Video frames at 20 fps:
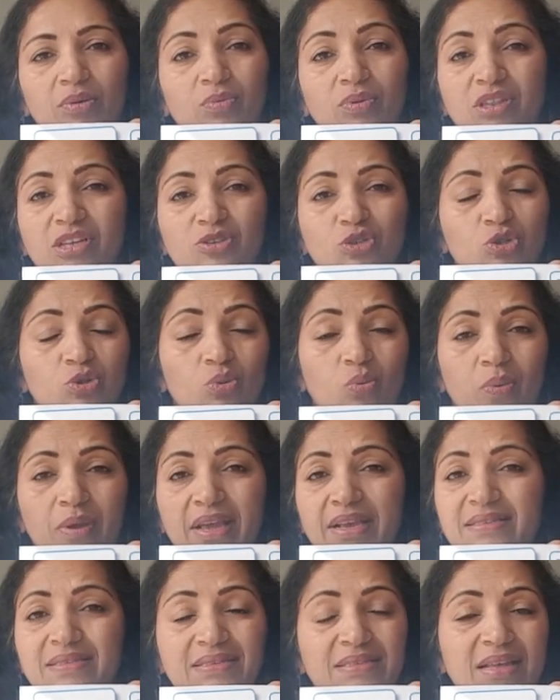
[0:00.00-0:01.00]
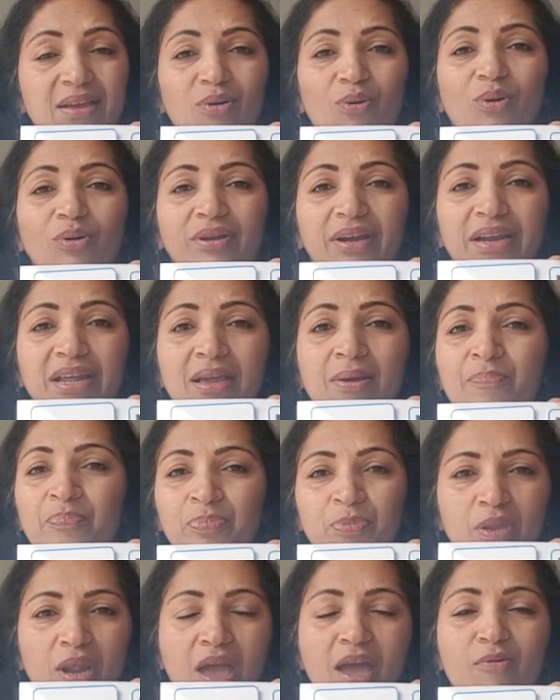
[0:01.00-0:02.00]
Within 2 weeks they already
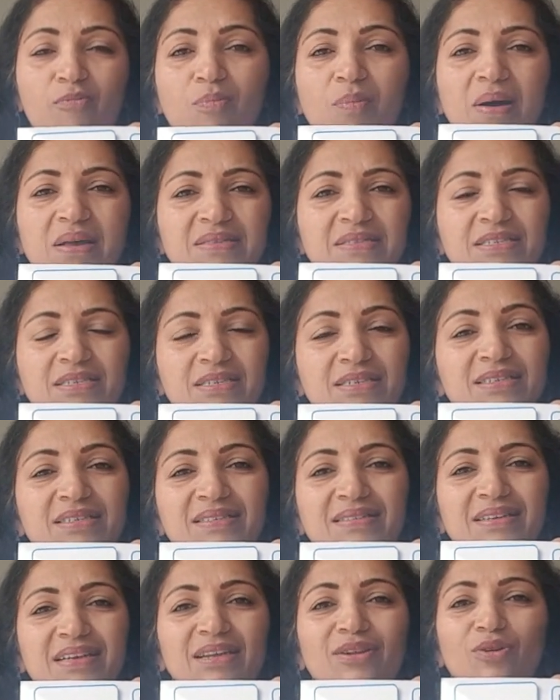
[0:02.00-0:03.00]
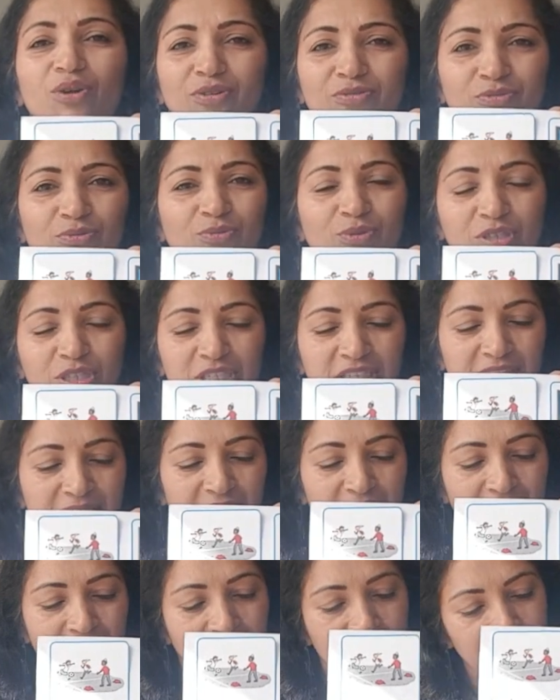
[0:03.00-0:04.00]
have mastered the skill of washing
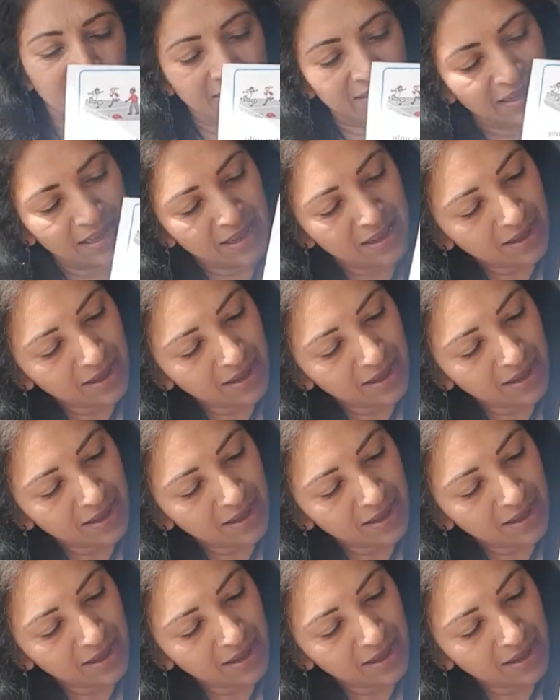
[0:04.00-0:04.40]
their hands.